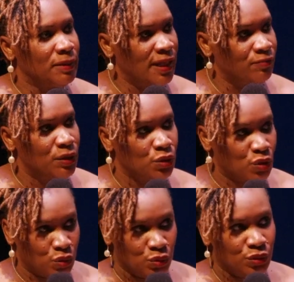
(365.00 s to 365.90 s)
gave me the
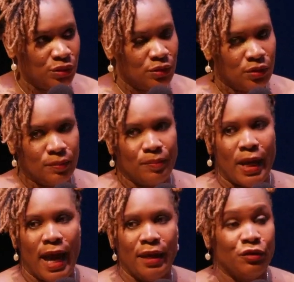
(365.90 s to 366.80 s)
tools,
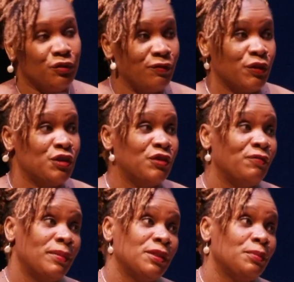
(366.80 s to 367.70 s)
and University of
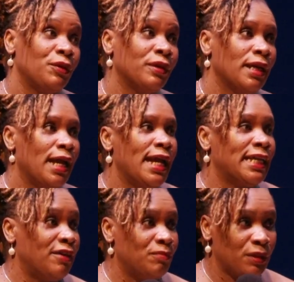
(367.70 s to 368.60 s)
Pittsburgh
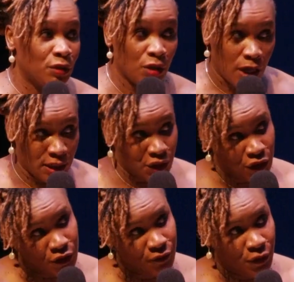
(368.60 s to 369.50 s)
gave me the
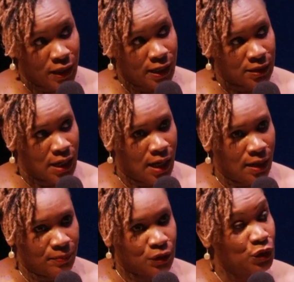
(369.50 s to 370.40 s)
knowledge for that,
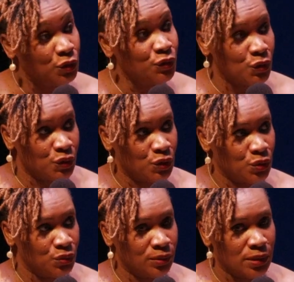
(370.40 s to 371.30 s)
to use those
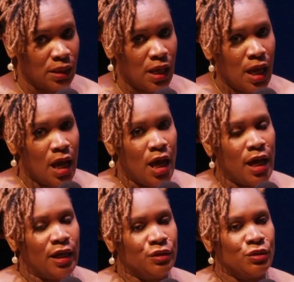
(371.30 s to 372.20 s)
tools.
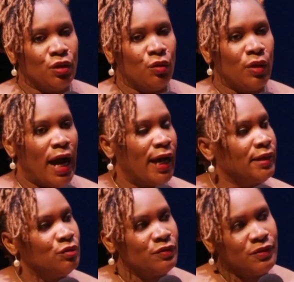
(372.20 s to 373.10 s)
And so I
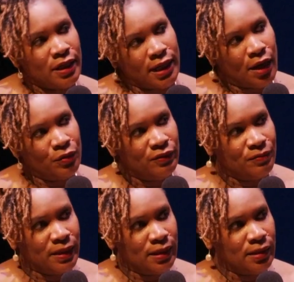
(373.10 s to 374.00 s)
don't think I would have
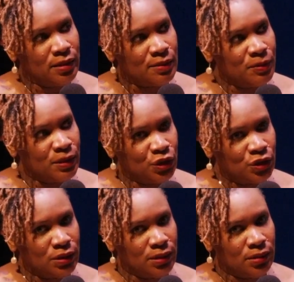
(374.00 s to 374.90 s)
been in this
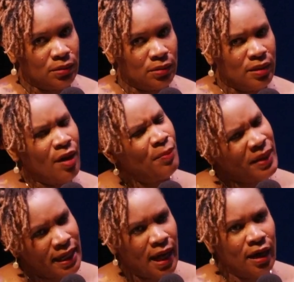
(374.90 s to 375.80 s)
position. I
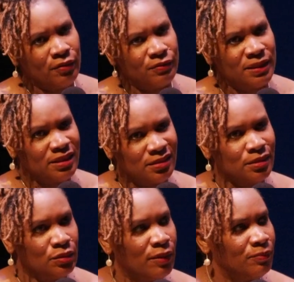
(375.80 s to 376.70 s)
may have, because
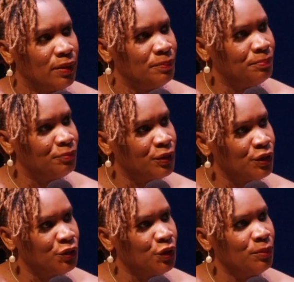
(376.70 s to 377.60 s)
I'm pretty
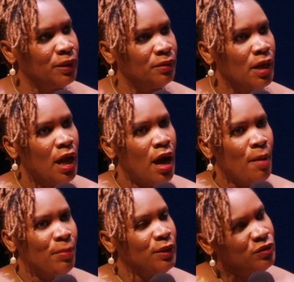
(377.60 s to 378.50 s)
determined,
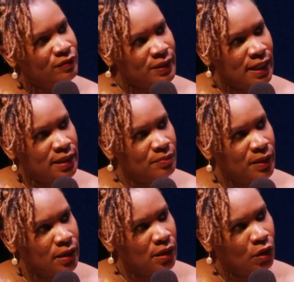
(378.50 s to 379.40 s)
but it would have taken
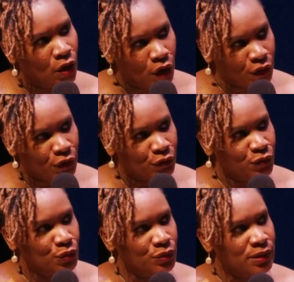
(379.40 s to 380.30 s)
me a longer
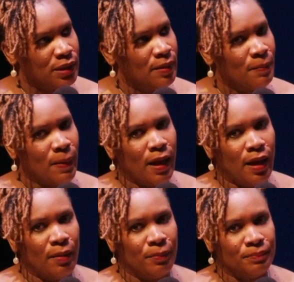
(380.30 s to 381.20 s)
route.
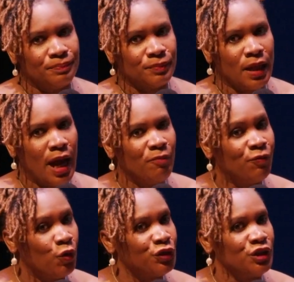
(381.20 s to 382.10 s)
I'm
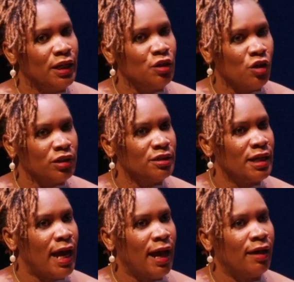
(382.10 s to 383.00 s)
fortunate not to
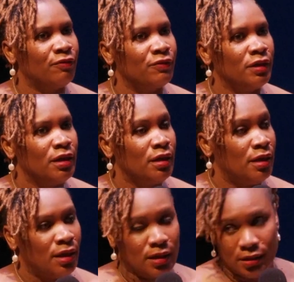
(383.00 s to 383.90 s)
have
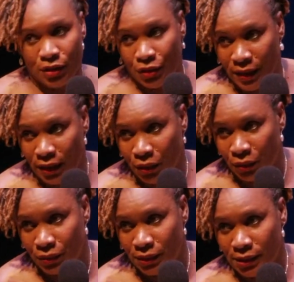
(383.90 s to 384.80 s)
student
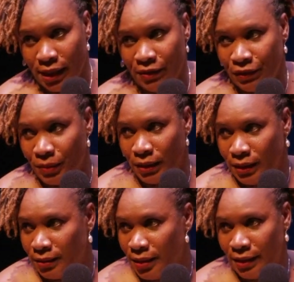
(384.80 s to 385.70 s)
loans.
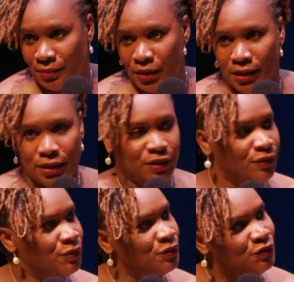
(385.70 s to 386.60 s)
Anybody here
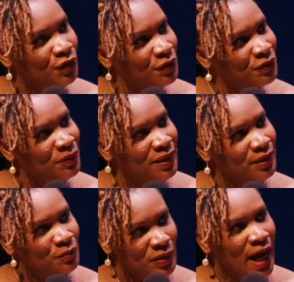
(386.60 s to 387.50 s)
who struggles with it,
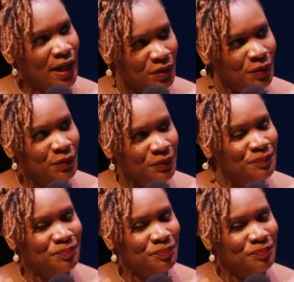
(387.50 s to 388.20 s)
I know.